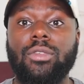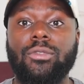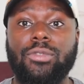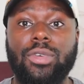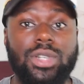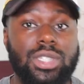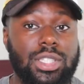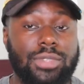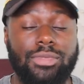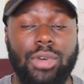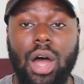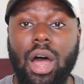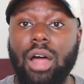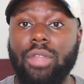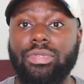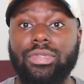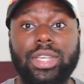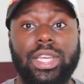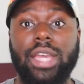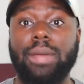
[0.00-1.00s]
First of
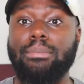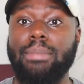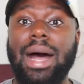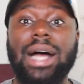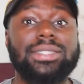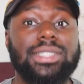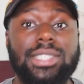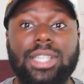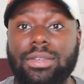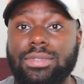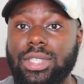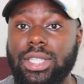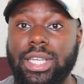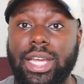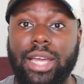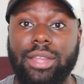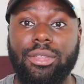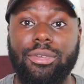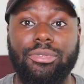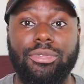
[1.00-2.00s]
all, get myself
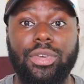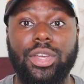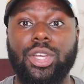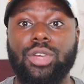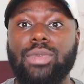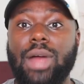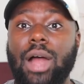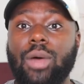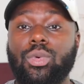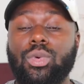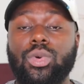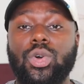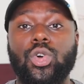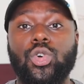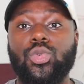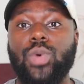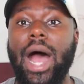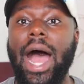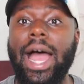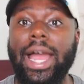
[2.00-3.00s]
together, figure out
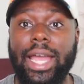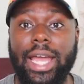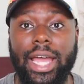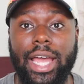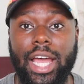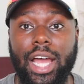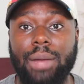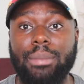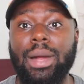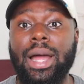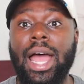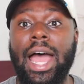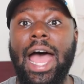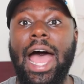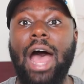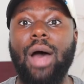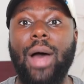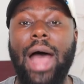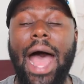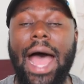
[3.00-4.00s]
who I am,
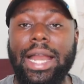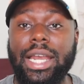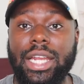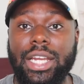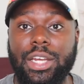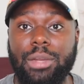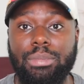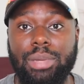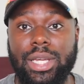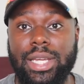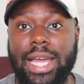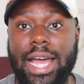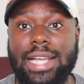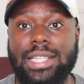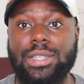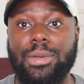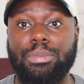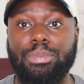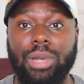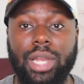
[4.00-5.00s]
how I need to be
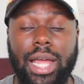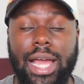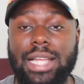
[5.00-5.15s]
as a,